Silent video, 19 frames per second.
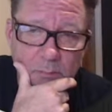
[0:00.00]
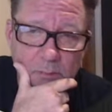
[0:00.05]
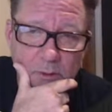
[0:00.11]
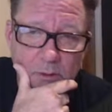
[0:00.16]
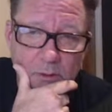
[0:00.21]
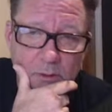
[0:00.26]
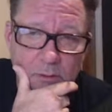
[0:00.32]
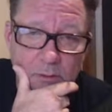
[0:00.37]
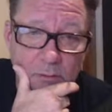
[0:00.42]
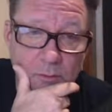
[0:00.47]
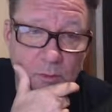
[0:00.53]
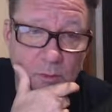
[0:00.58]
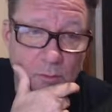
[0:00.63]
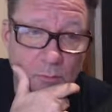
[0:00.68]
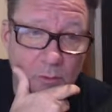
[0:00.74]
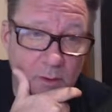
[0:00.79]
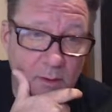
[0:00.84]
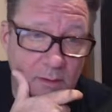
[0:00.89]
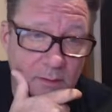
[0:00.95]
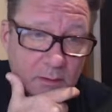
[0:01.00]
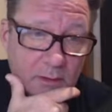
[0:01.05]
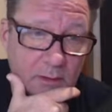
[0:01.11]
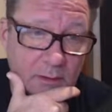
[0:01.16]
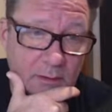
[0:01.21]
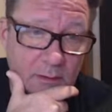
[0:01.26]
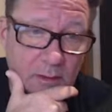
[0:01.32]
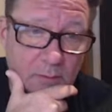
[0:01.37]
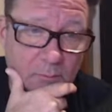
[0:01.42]
you don't want to
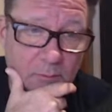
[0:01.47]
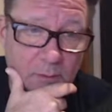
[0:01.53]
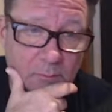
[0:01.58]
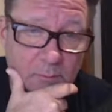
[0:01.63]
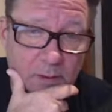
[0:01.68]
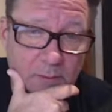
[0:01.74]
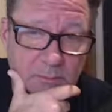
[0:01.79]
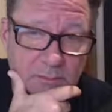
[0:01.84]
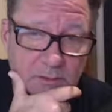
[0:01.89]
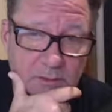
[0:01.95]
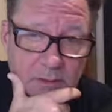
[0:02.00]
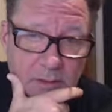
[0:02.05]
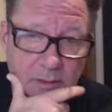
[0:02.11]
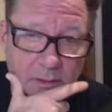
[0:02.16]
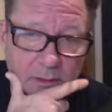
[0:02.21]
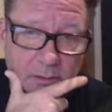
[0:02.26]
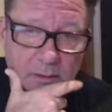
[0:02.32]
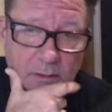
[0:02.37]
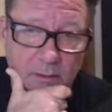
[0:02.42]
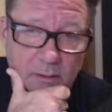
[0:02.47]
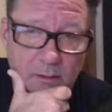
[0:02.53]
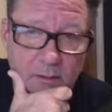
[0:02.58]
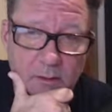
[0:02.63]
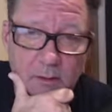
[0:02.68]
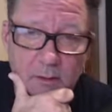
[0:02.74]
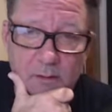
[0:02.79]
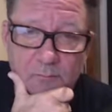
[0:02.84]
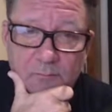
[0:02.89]
delete that one by mistake.
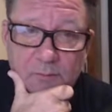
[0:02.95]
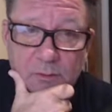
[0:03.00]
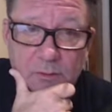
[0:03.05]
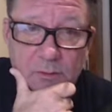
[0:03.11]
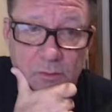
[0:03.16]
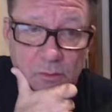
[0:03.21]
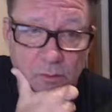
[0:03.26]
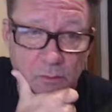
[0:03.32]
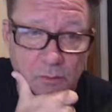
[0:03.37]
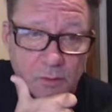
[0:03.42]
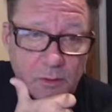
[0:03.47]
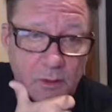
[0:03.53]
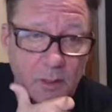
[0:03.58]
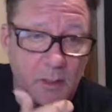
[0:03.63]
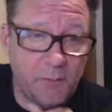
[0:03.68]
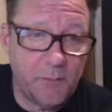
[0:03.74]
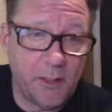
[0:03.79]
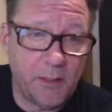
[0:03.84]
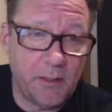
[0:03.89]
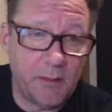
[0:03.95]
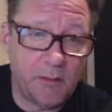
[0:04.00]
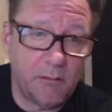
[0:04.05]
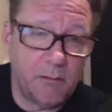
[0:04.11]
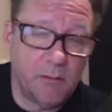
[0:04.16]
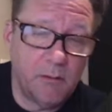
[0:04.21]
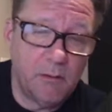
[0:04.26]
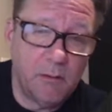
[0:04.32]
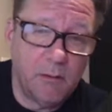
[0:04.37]
And if you do, you got to make
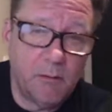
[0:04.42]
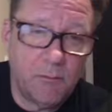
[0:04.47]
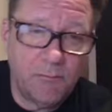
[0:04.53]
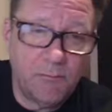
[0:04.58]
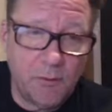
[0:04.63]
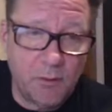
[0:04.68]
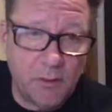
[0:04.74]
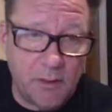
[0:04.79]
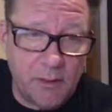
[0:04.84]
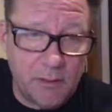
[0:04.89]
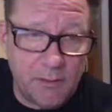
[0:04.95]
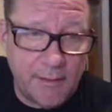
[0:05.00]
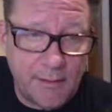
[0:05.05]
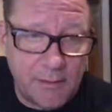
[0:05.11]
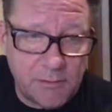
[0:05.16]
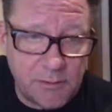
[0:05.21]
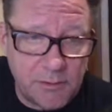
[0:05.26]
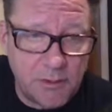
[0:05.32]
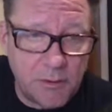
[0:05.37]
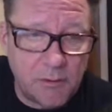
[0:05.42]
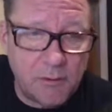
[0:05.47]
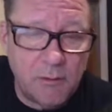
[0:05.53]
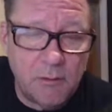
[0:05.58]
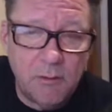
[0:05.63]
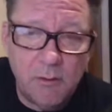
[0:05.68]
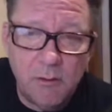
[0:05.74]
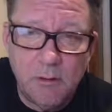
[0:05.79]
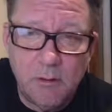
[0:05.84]
it fairly intentional
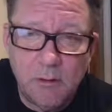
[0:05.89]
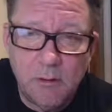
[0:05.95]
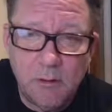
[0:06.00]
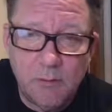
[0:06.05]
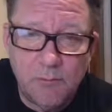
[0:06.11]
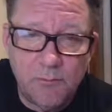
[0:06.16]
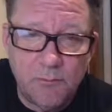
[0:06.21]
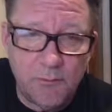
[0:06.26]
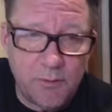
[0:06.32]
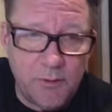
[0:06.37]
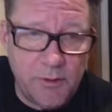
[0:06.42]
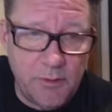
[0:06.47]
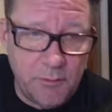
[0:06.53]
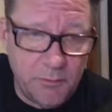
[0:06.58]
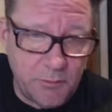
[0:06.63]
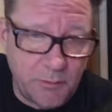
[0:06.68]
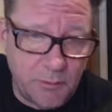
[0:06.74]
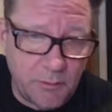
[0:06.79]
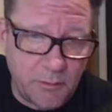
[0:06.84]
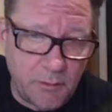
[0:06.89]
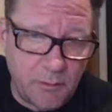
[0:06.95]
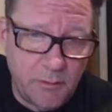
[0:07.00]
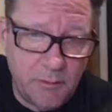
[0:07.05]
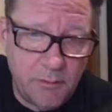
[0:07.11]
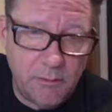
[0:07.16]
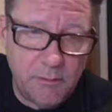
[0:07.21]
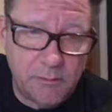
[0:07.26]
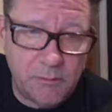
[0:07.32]
for the user.
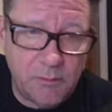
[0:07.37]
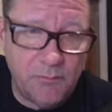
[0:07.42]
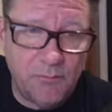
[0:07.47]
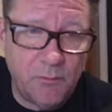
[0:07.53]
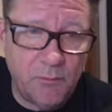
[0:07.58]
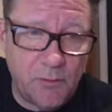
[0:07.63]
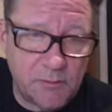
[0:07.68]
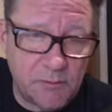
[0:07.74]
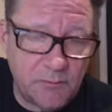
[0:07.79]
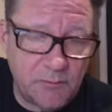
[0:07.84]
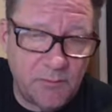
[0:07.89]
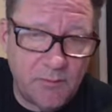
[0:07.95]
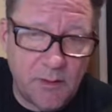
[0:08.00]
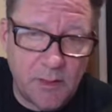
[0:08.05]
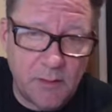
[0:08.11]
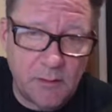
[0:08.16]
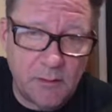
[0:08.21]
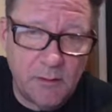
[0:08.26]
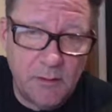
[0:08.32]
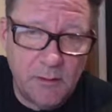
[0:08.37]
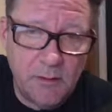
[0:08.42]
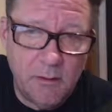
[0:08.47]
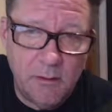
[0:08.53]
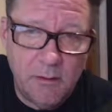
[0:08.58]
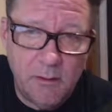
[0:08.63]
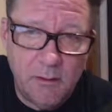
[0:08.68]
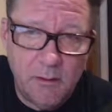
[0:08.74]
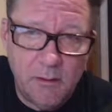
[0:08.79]
So if it was, in fact,
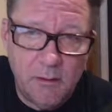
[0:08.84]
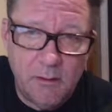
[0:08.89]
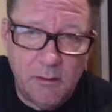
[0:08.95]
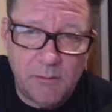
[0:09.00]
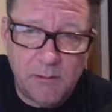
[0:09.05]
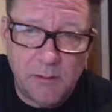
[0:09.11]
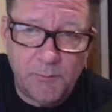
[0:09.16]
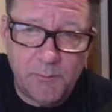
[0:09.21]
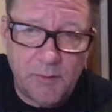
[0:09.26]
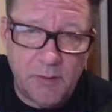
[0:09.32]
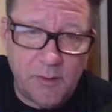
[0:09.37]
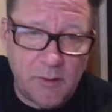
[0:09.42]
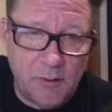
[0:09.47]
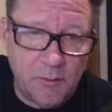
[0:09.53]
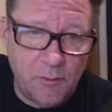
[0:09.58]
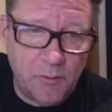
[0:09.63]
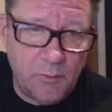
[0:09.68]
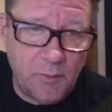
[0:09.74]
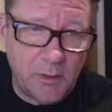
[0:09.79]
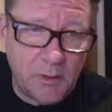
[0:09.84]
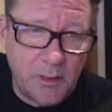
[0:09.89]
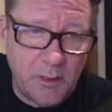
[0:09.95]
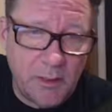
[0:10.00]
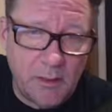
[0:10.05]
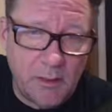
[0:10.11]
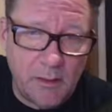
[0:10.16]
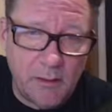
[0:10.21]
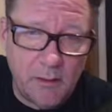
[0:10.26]
something they
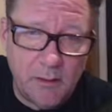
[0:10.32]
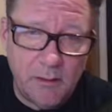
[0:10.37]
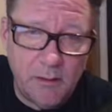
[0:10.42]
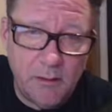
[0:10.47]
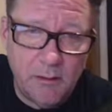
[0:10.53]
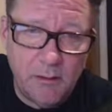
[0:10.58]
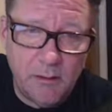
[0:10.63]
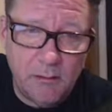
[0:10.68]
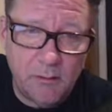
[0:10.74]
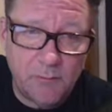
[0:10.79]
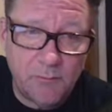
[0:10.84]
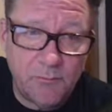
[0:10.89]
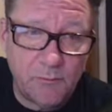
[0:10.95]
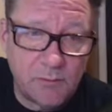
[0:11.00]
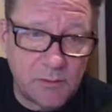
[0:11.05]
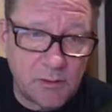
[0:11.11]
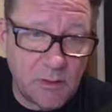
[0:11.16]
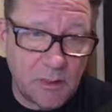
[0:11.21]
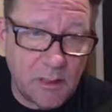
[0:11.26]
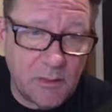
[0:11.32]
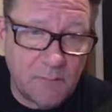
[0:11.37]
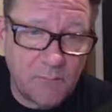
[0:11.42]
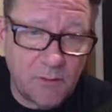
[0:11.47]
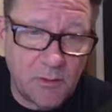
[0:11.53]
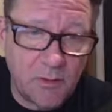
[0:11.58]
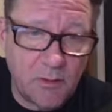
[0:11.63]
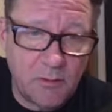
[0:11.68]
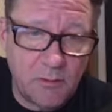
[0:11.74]
duplicated, they're first going to have
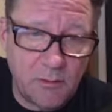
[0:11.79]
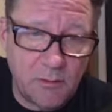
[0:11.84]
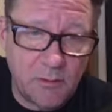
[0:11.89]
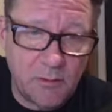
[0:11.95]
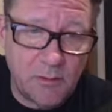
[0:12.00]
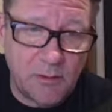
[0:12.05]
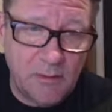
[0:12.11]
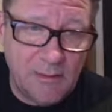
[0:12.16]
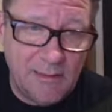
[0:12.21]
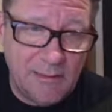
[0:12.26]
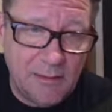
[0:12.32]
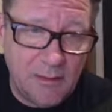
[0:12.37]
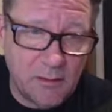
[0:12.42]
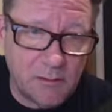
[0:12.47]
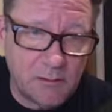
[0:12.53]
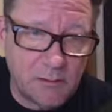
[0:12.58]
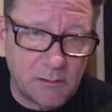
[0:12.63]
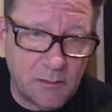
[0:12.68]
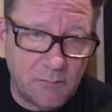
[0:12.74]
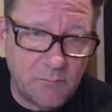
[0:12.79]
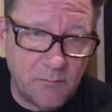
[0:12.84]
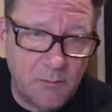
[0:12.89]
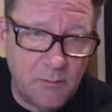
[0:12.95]
to go to the details of